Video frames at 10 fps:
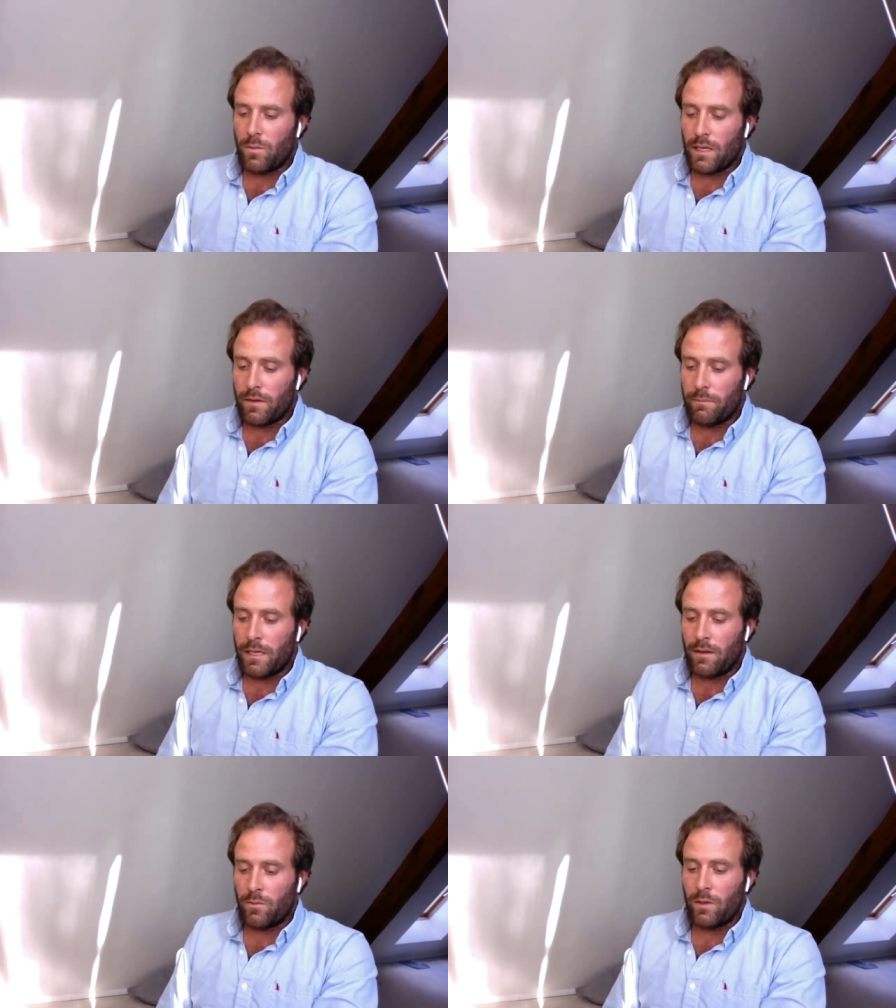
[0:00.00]
We have a
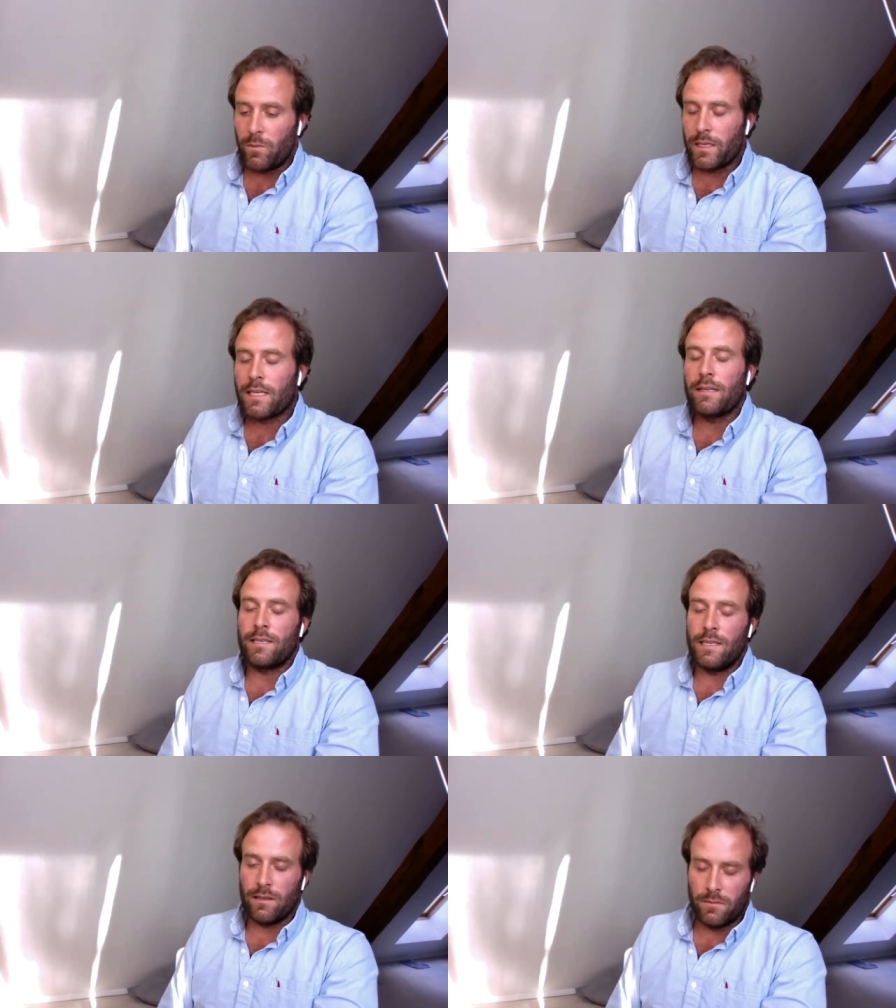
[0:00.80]
button where we can
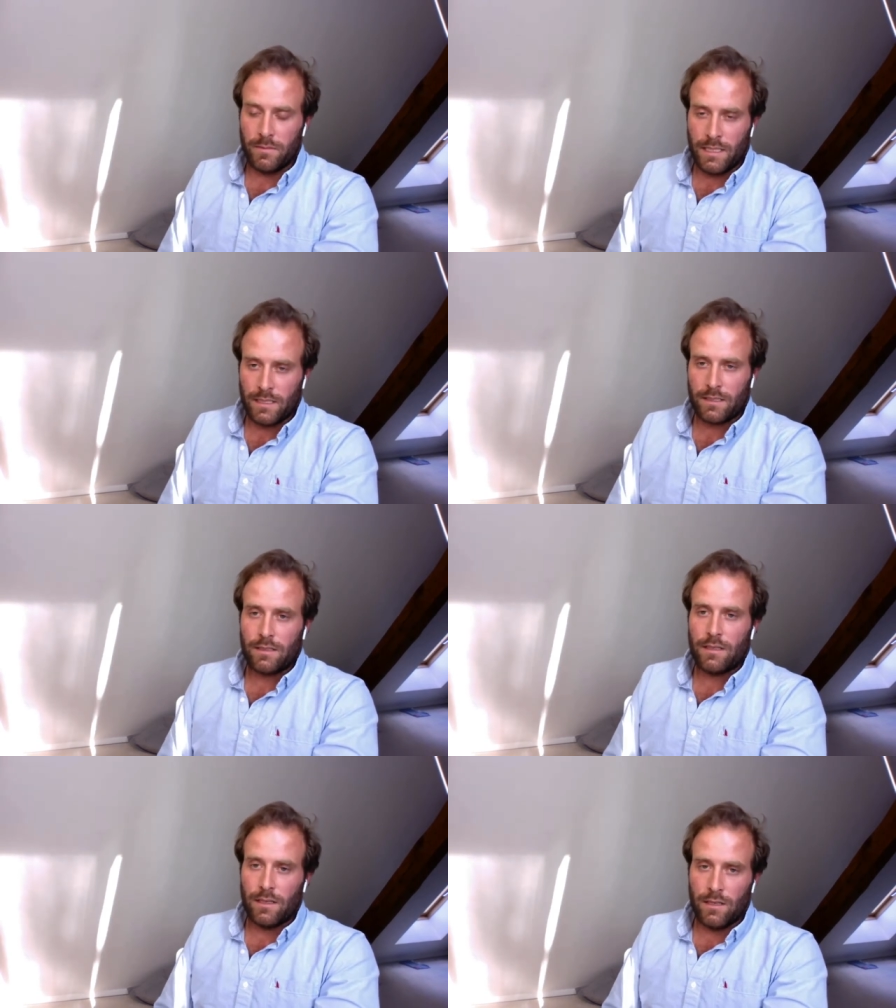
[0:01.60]
tell the mark
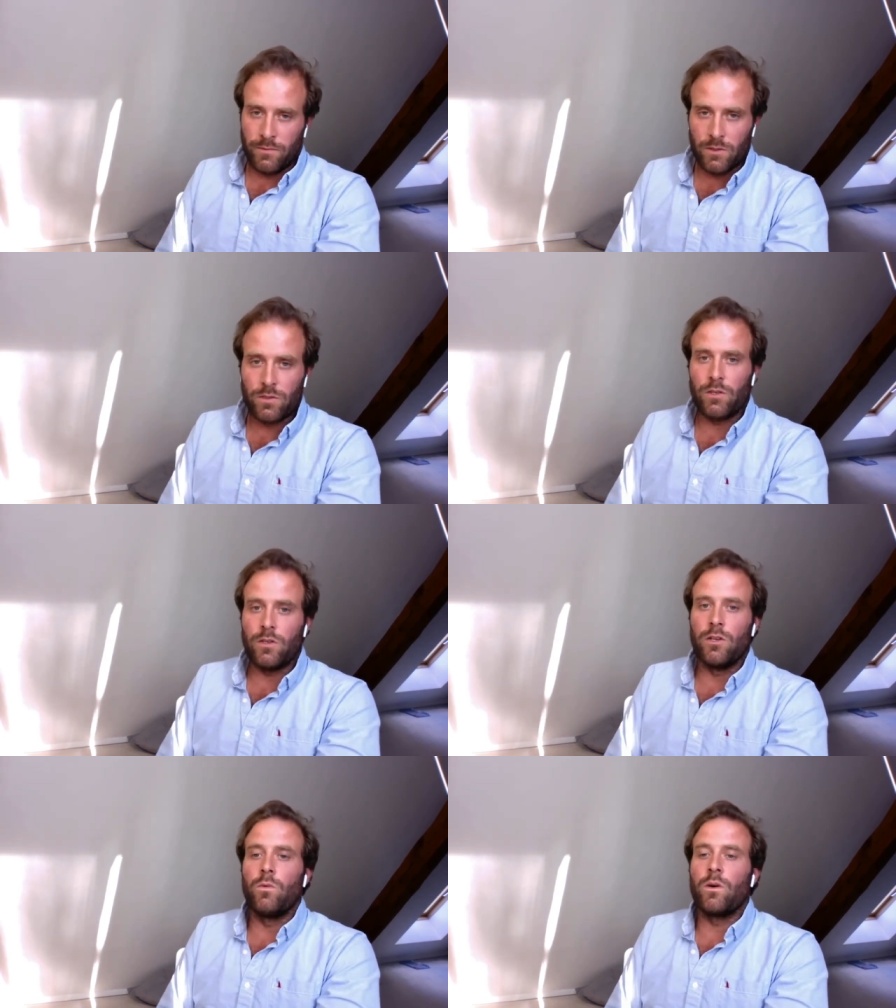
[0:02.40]
if you
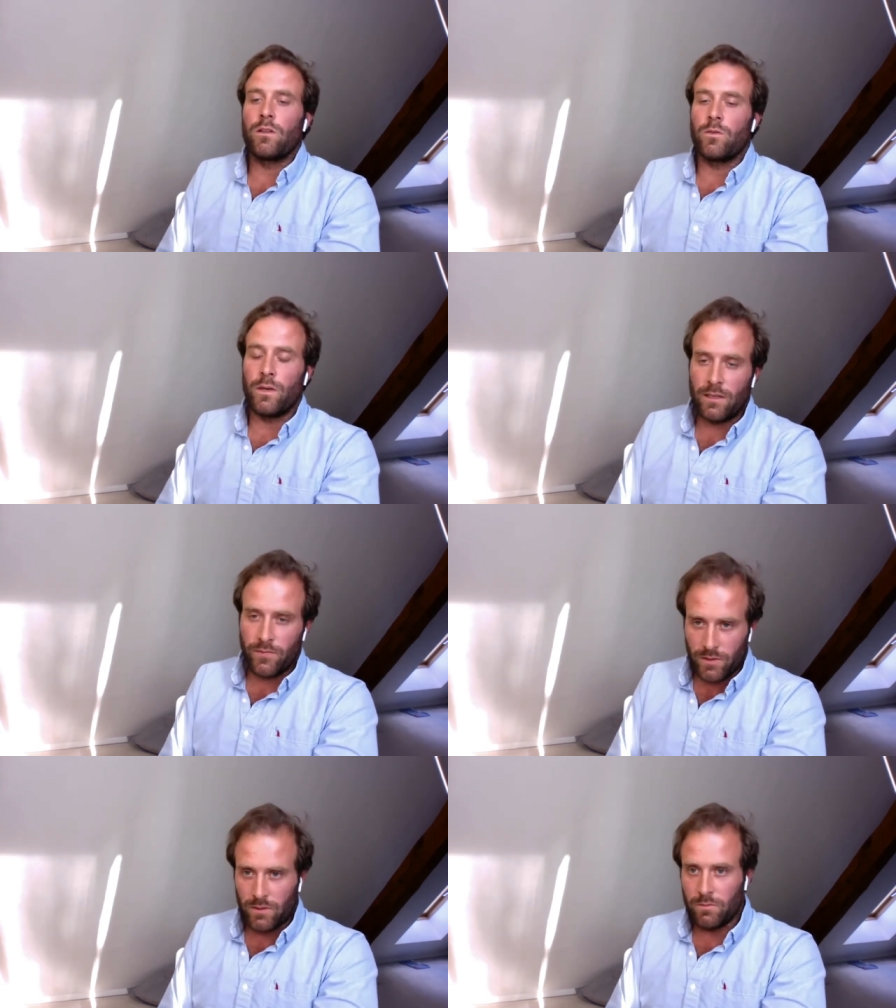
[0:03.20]
don't know what is right
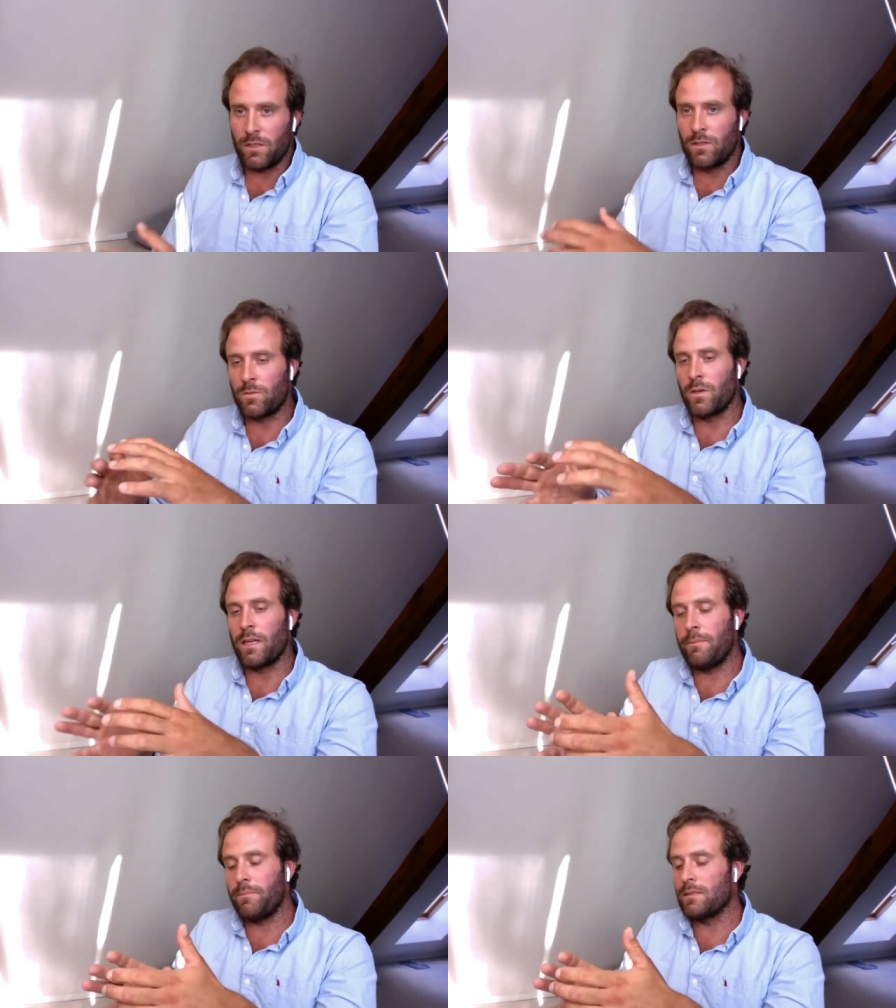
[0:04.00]
for you, because what
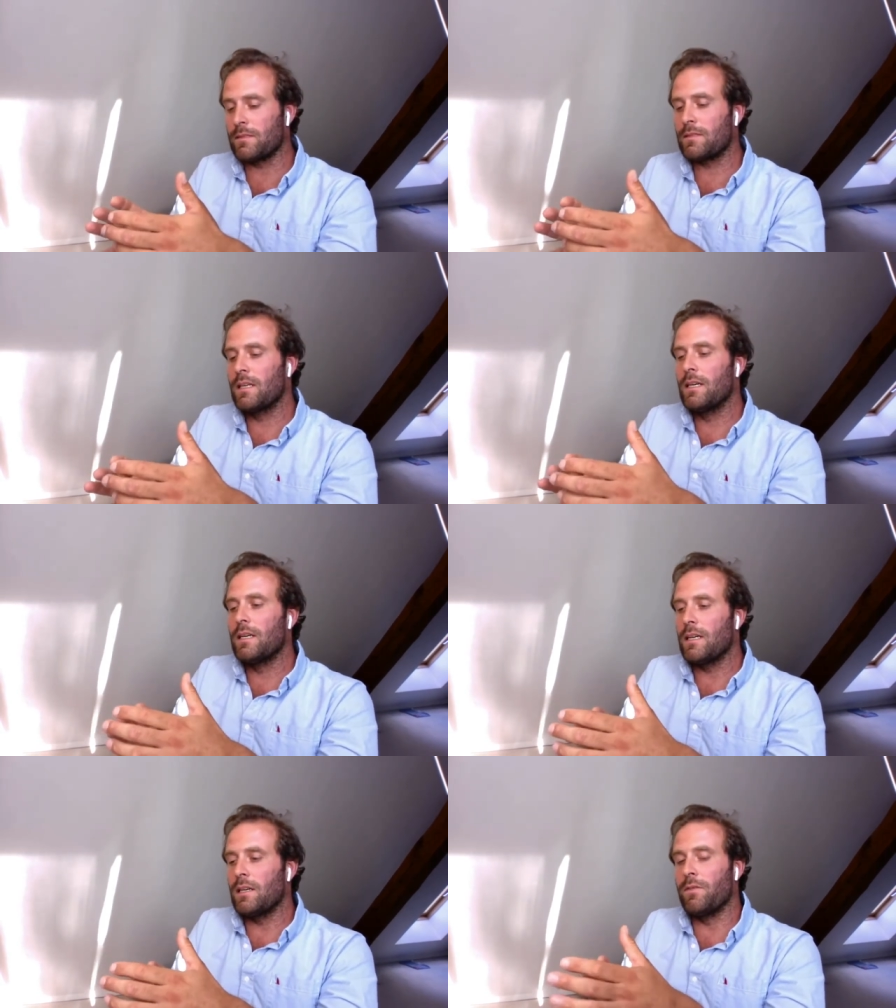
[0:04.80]
happens
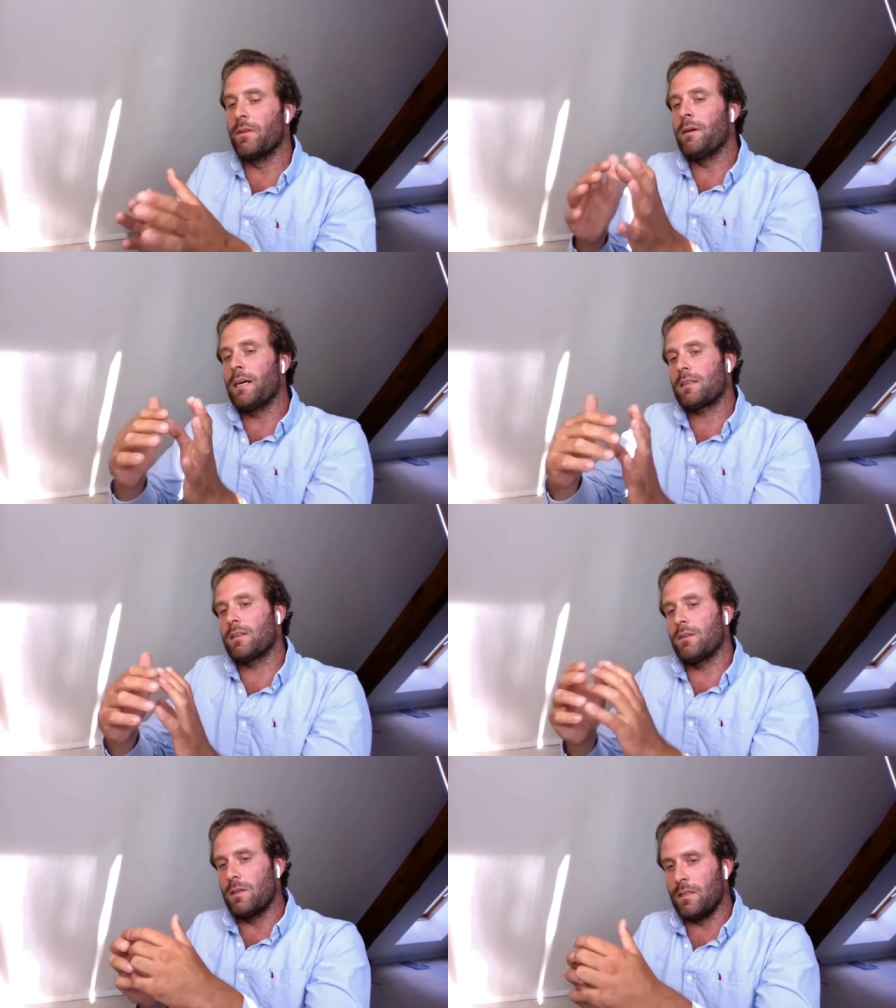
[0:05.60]
if the mark
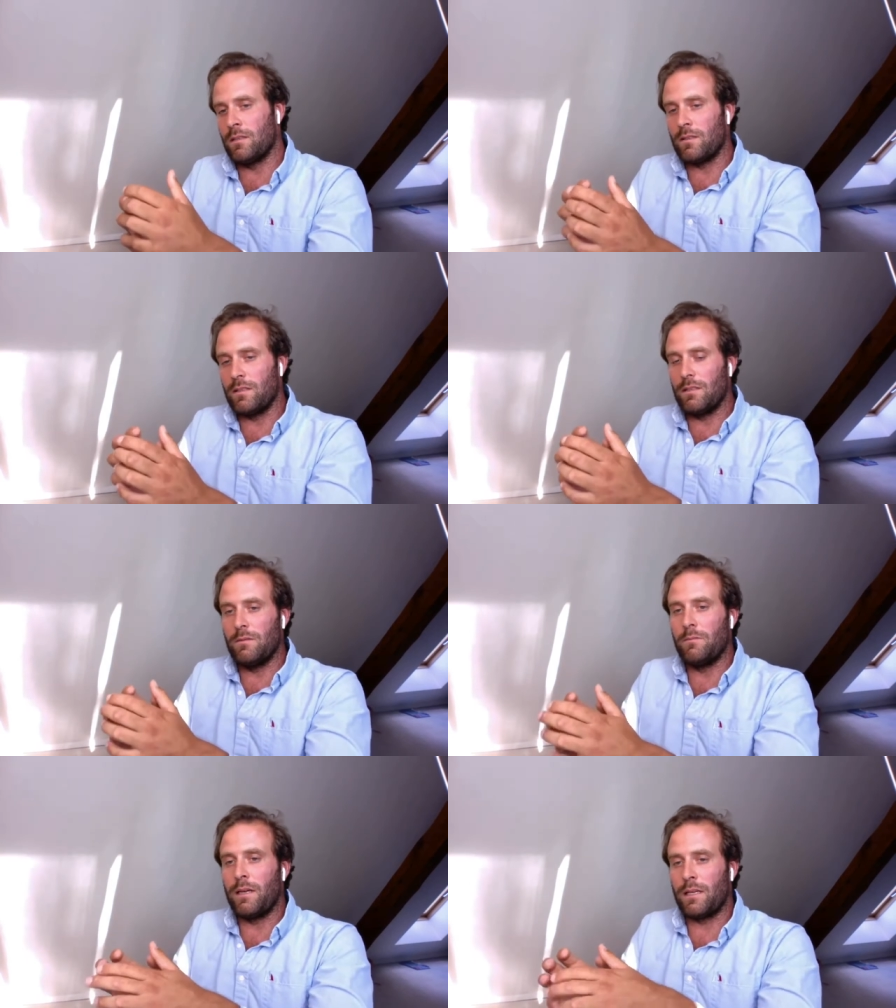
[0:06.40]

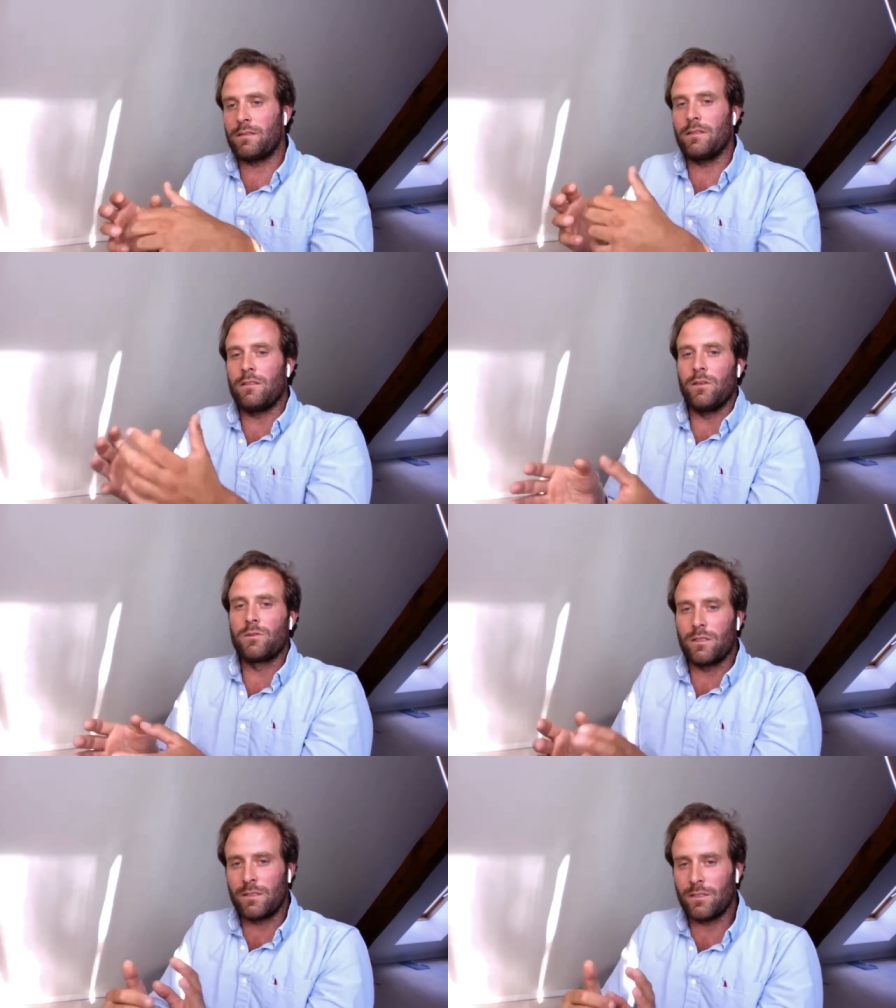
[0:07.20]
makes its
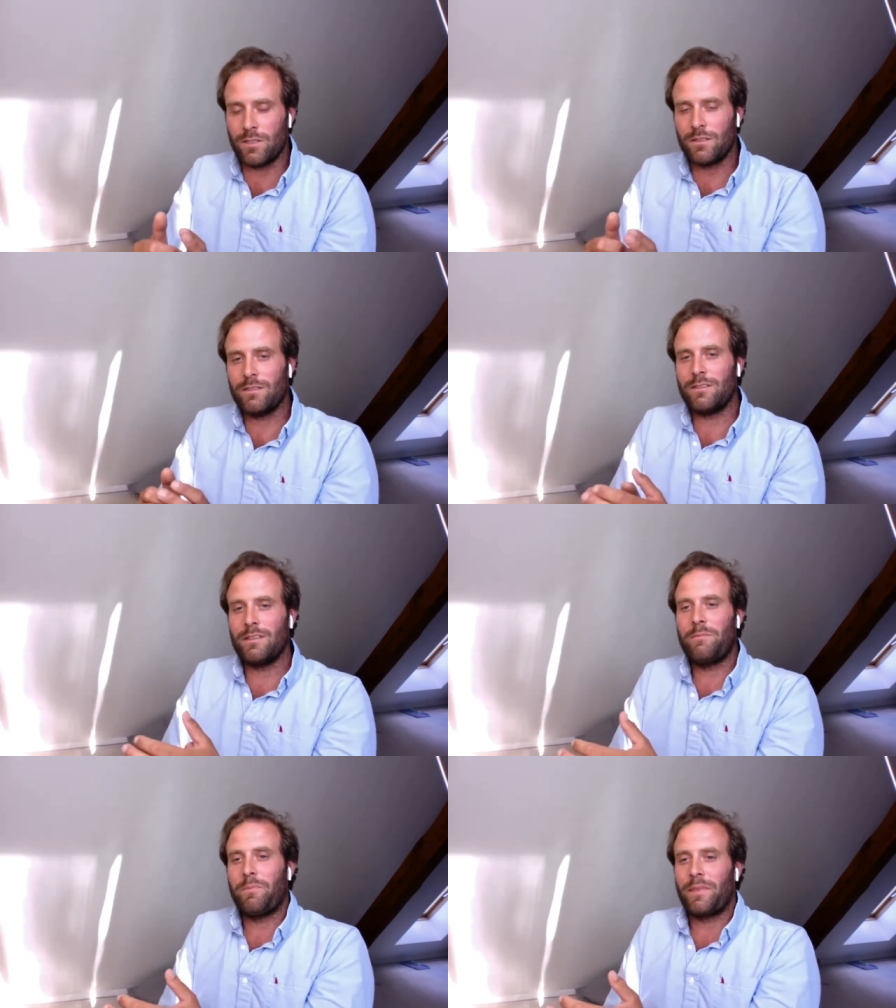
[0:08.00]
own decisions,